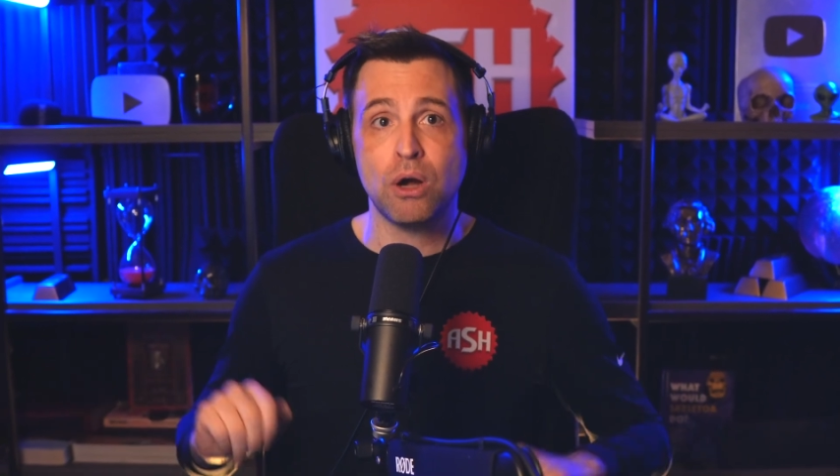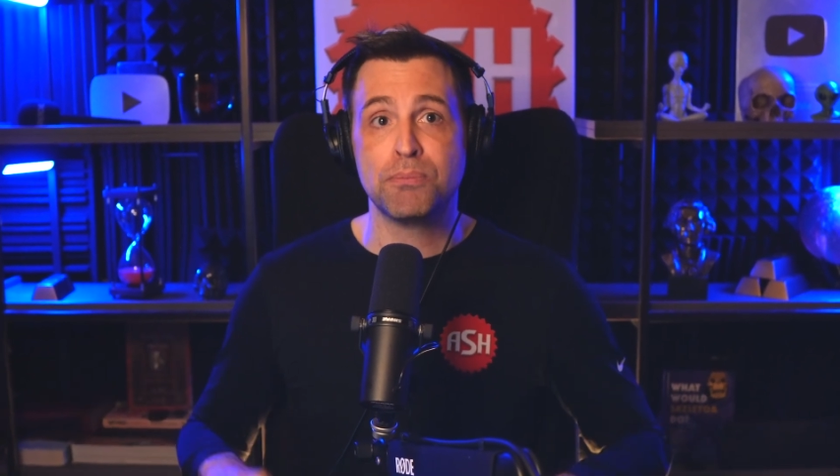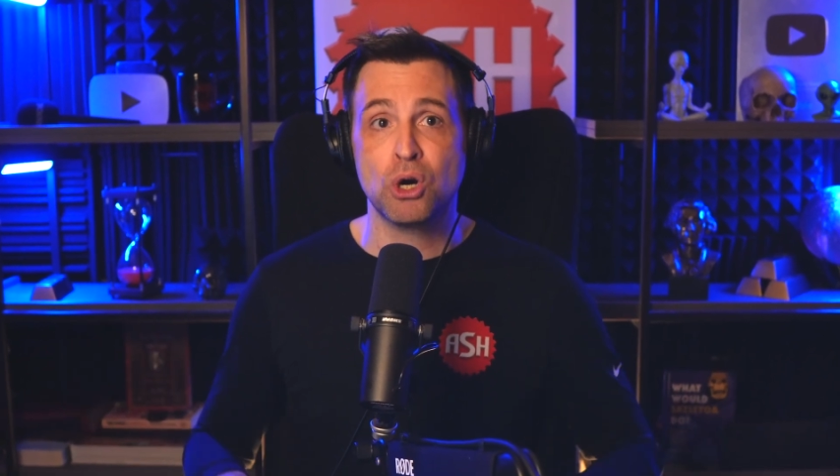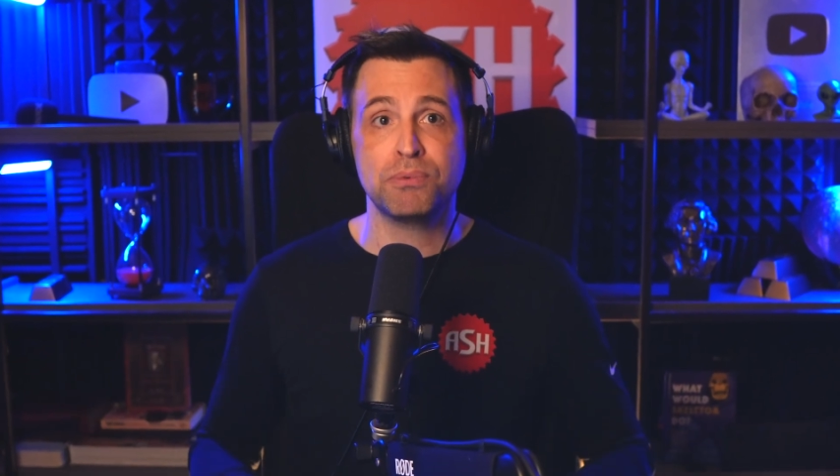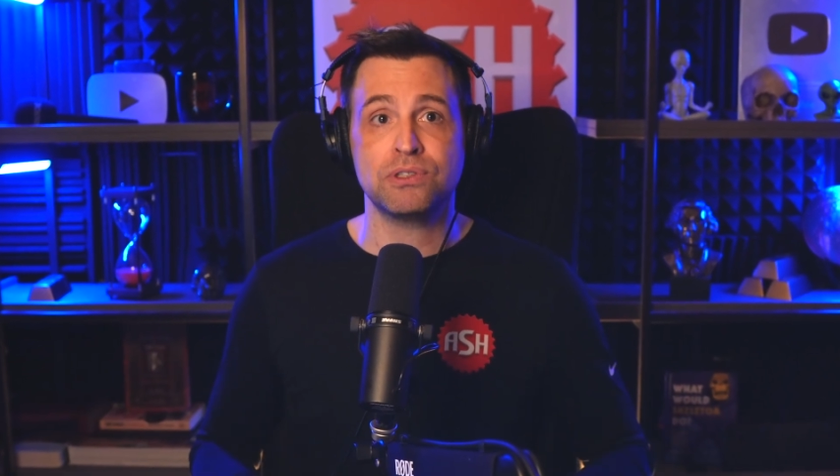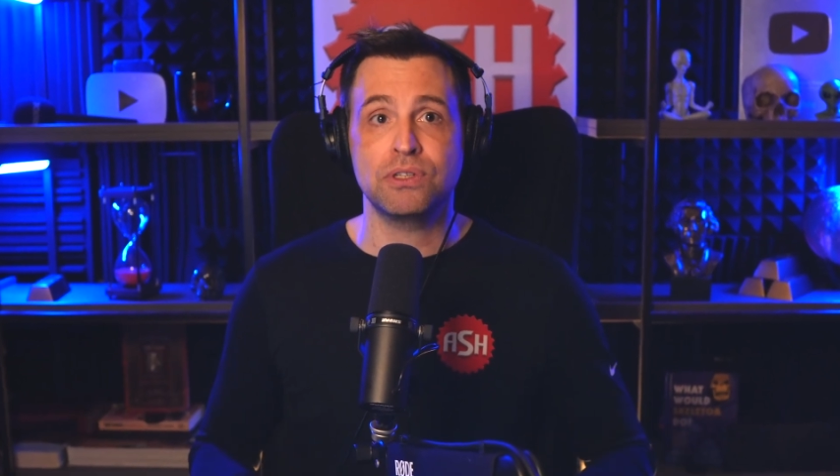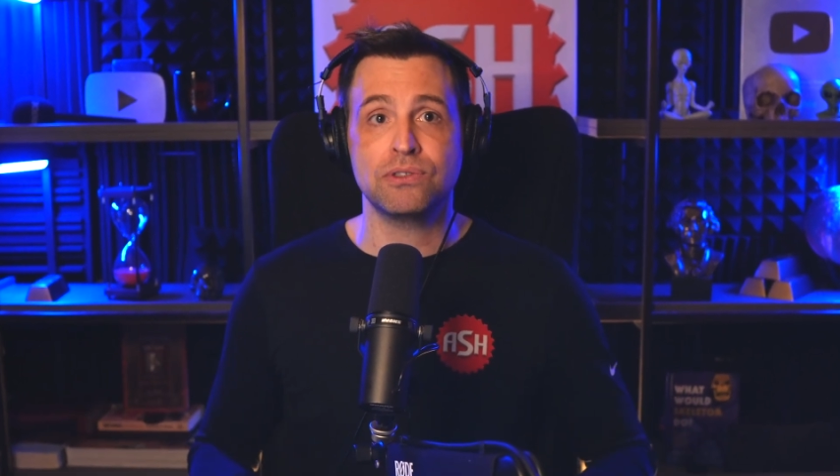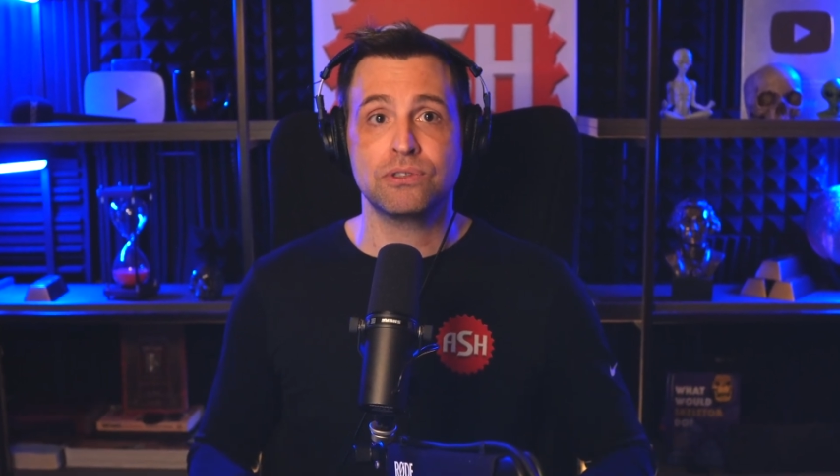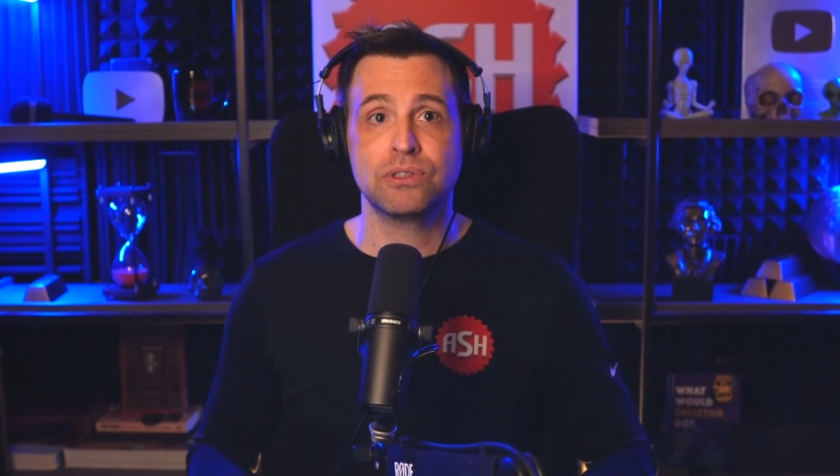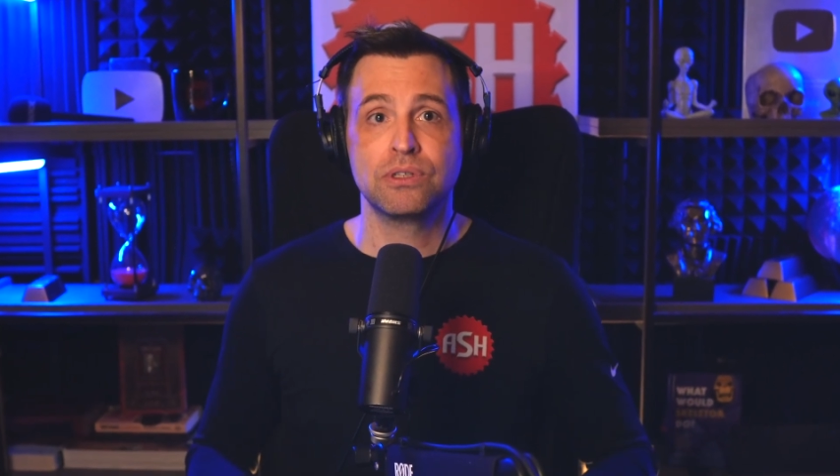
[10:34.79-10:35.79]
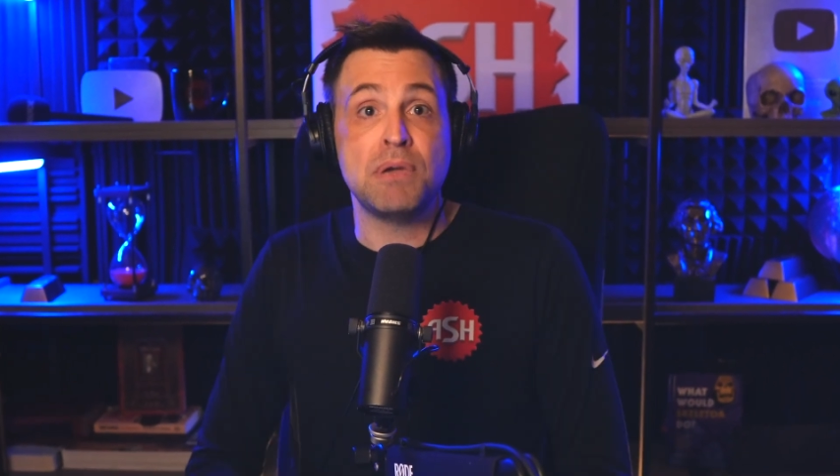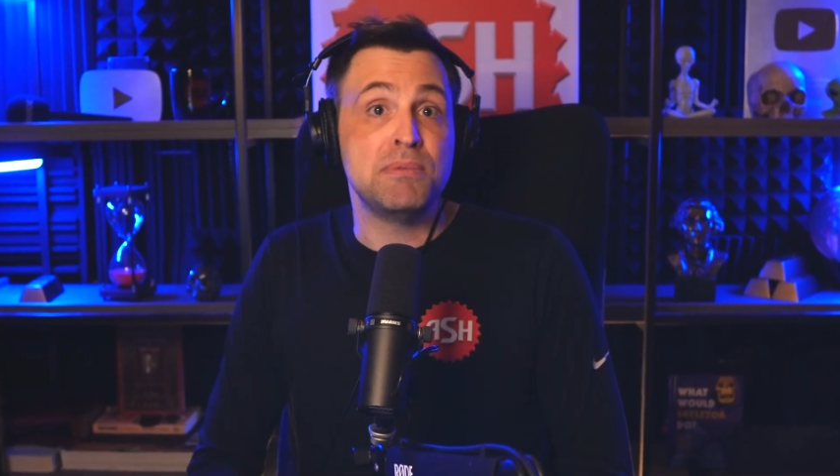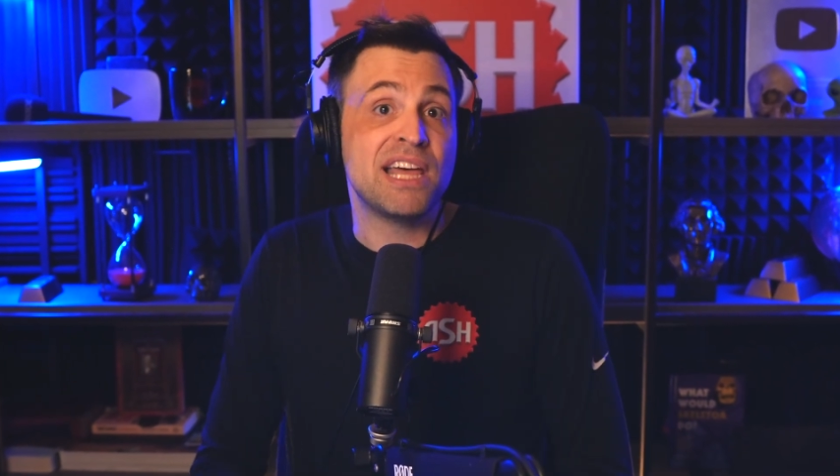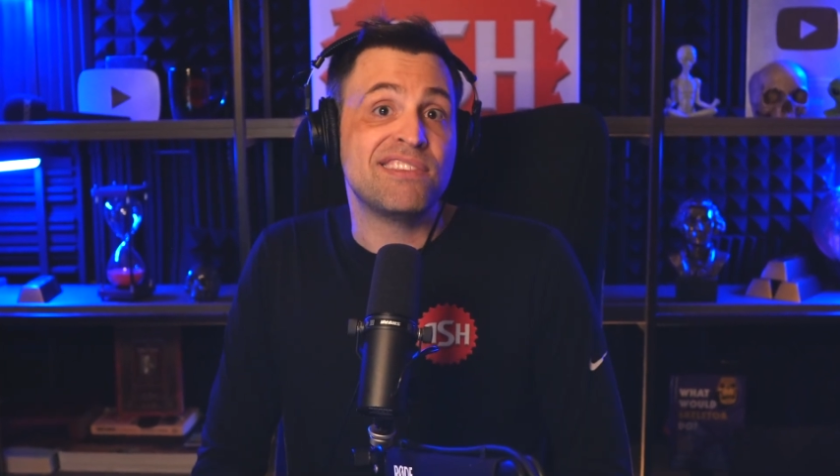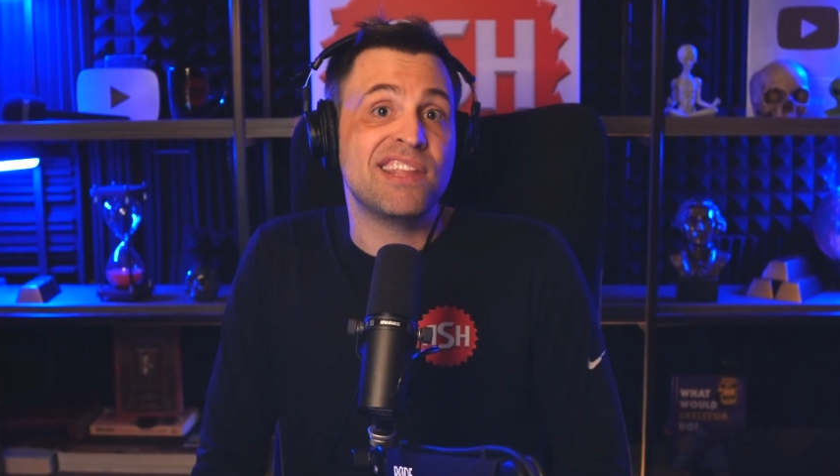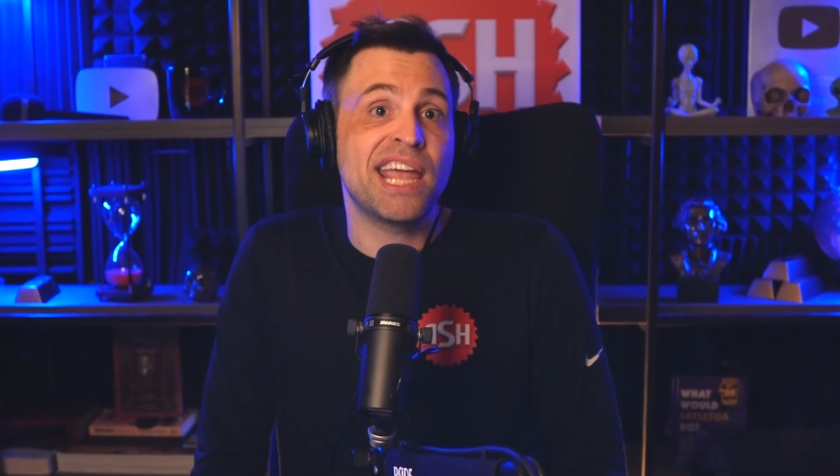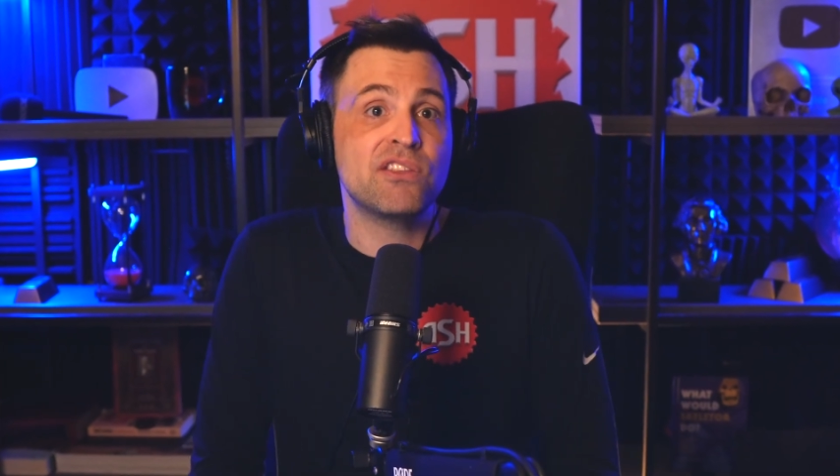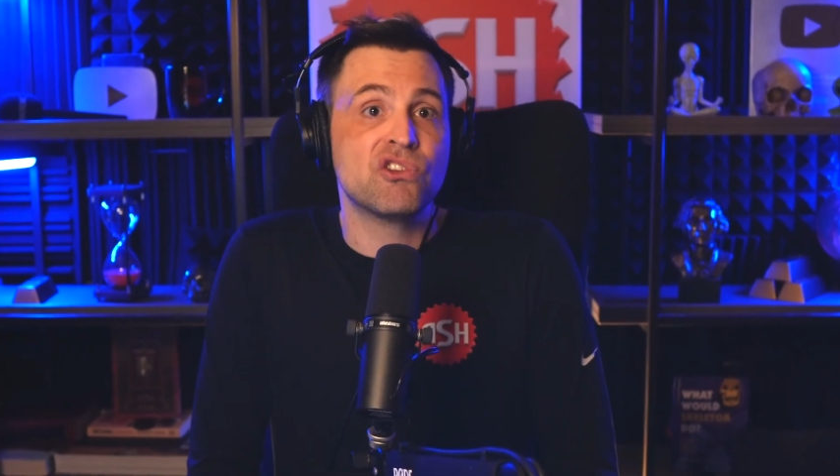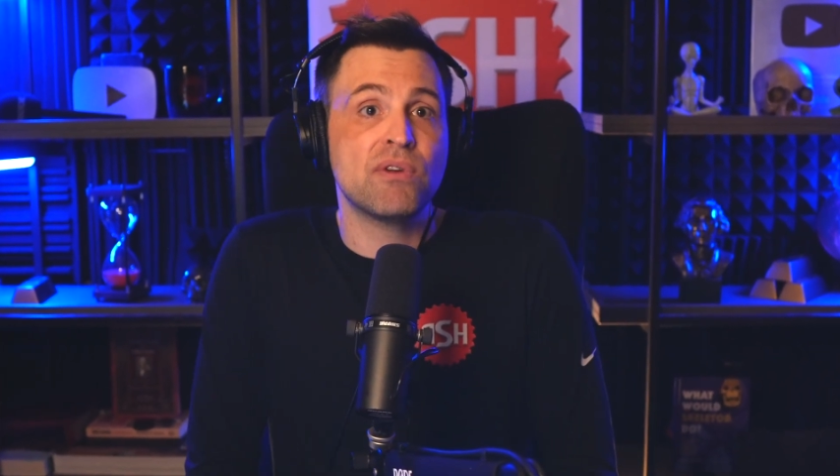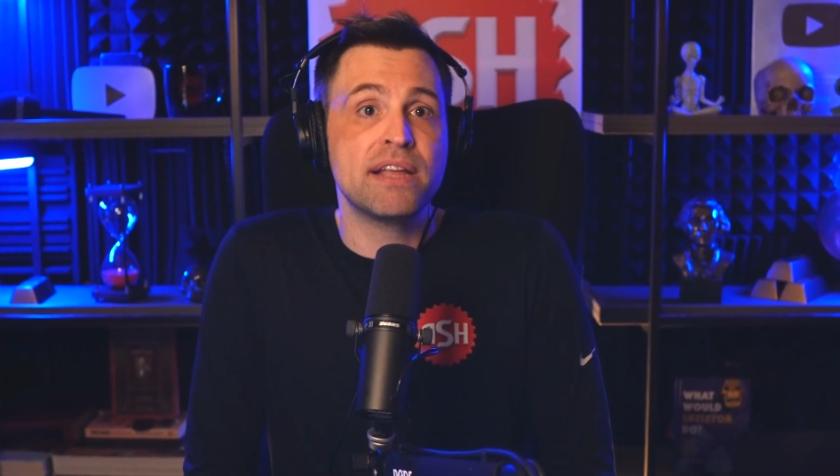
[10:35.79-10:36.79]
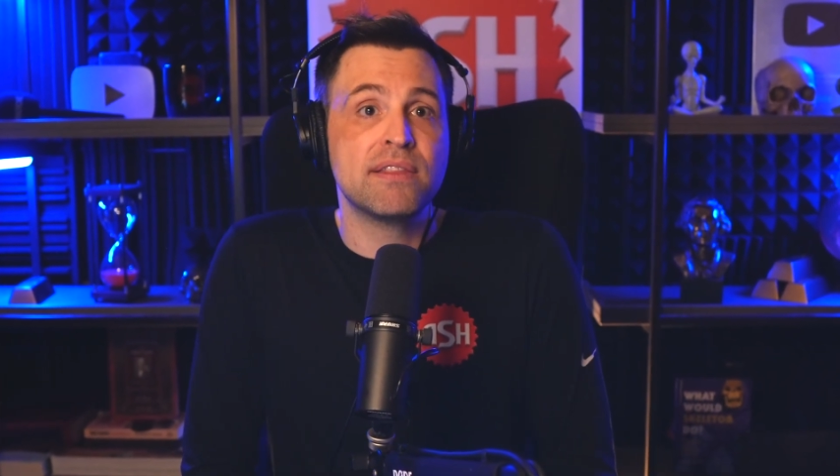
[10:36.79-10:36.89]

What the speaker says: purposes. Maybe that's the answer right